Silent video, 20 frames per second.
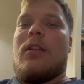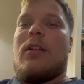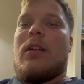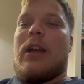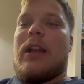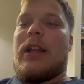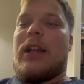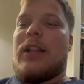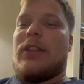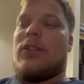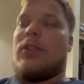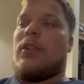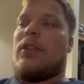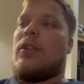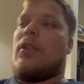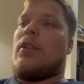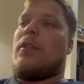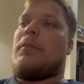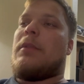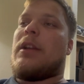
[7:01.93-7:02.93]
I got you a
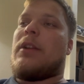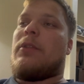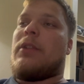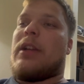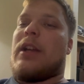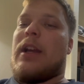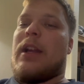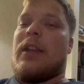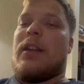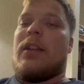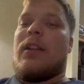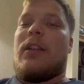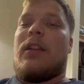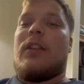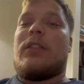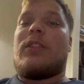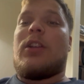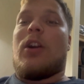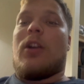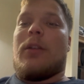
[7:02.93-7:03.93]
load. I'm like, what kind?
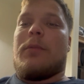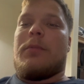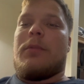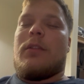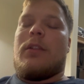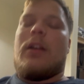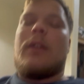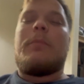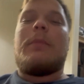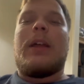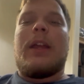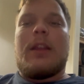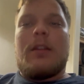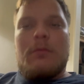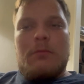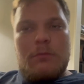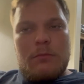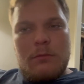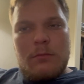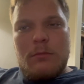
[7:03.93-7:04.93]
Tarp. I'm like,
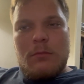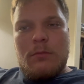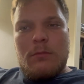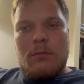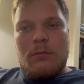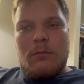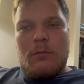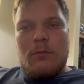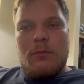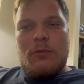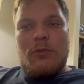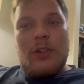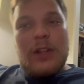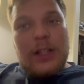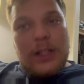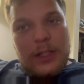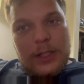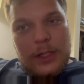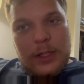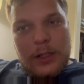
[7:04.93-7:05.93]

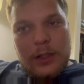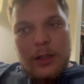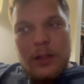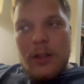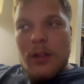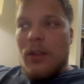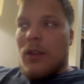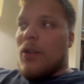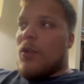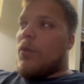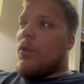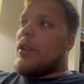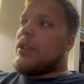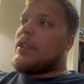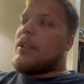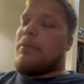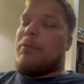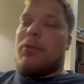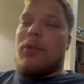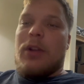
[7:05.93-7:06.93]
really? What's
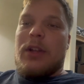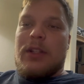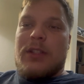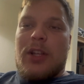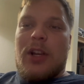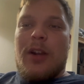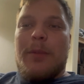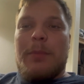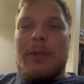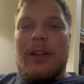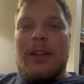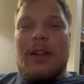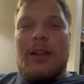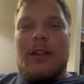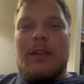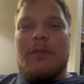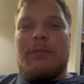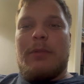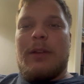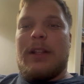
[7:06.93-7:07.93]
the point of tarping it
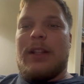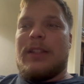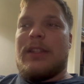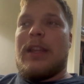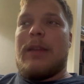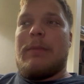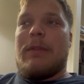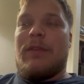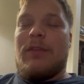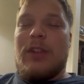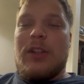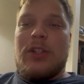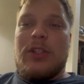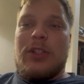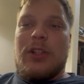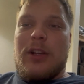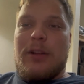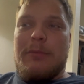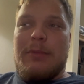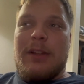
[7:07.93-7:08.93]
if by the time I finish
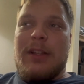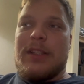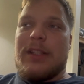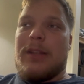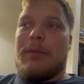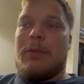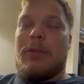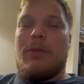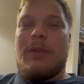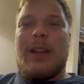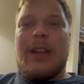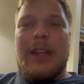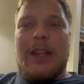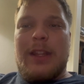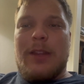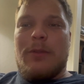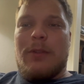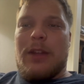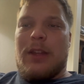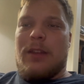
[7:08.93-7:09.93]
tarping, it's going to be wet
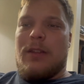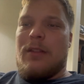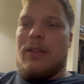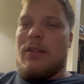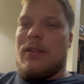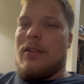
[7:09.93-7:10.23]
anyway?